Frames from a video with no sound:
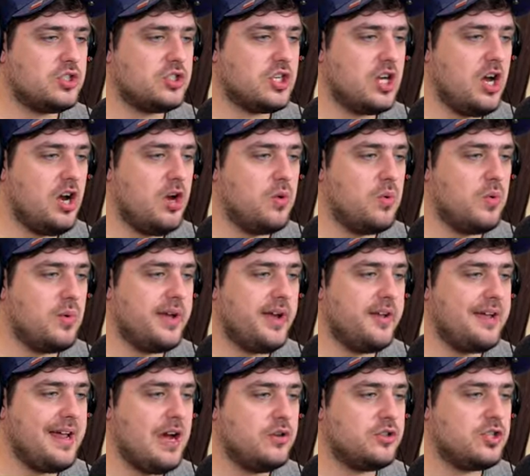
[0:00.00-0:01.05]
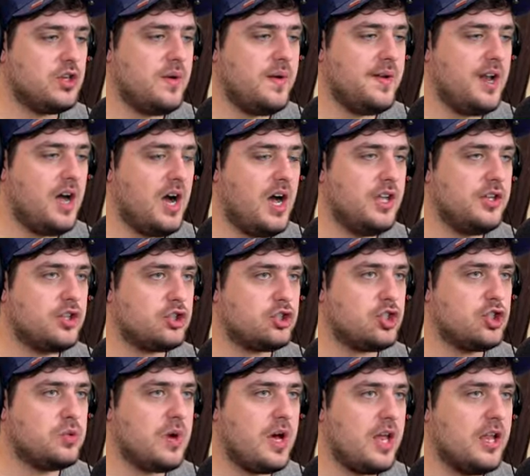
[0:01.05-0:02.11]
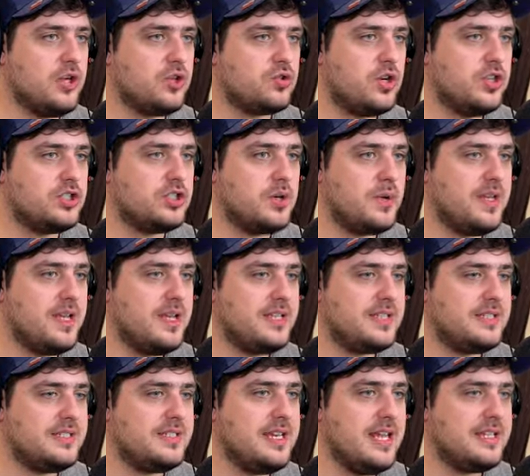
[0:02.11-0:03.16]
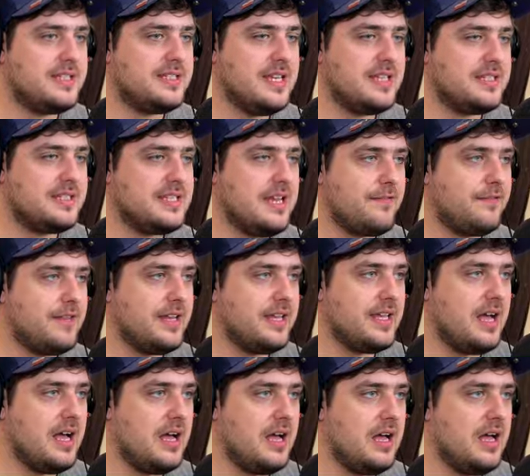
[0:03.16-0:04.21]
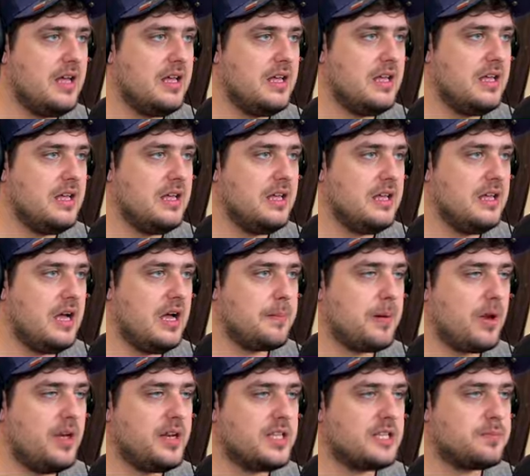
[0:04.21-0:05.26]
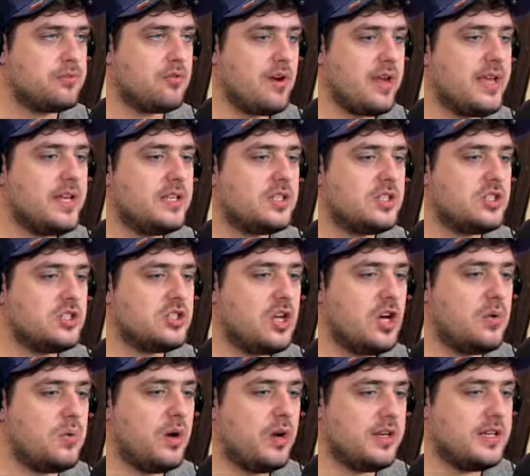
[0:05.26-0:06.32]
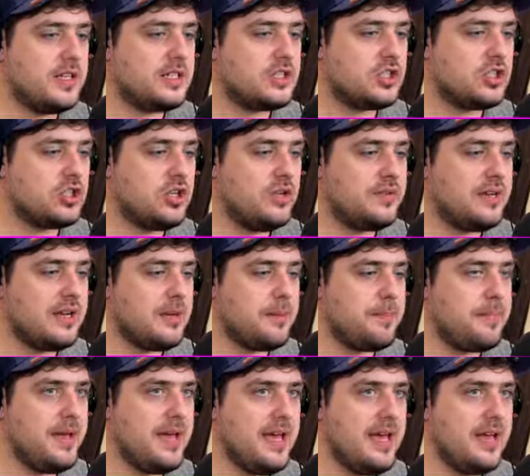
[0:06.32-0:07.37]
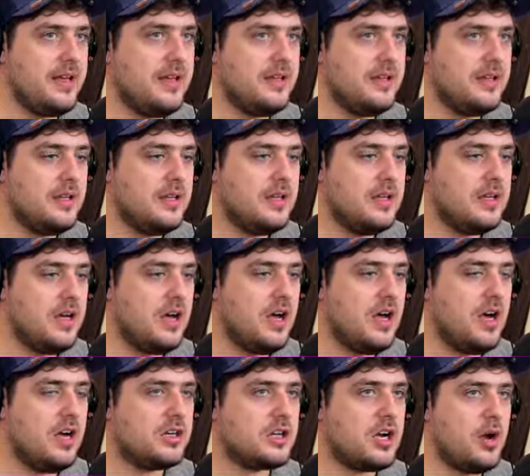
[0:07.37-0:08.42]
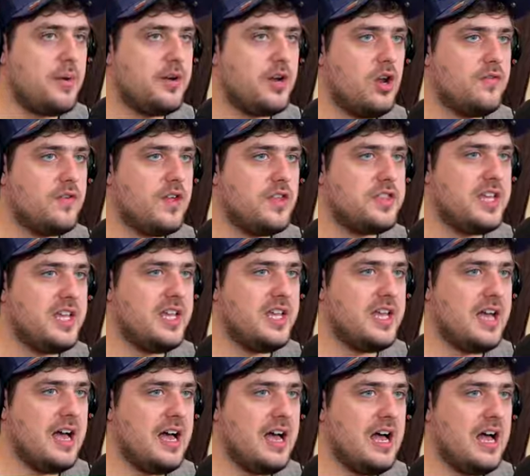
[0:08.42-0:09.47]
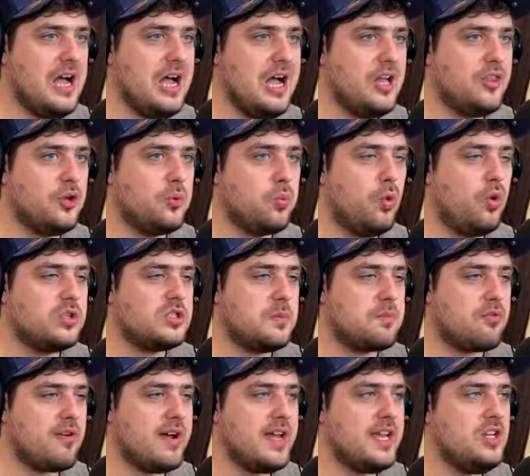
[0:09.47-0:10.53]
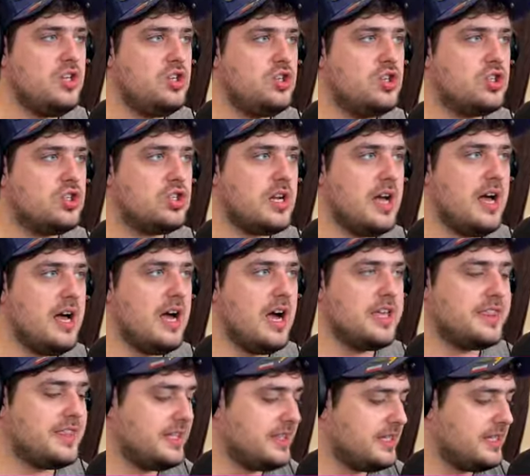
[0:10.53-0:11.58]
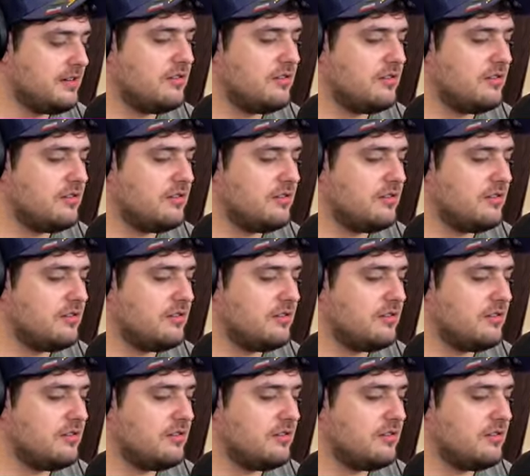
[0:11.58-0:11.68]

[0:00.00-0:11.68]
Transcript: so we are now doing under two hundred, so it is, it's, it's definitely uh, applied its brakes, so I need to slow down a bit. Uh, going over the uh, the water bridge, uh, I think the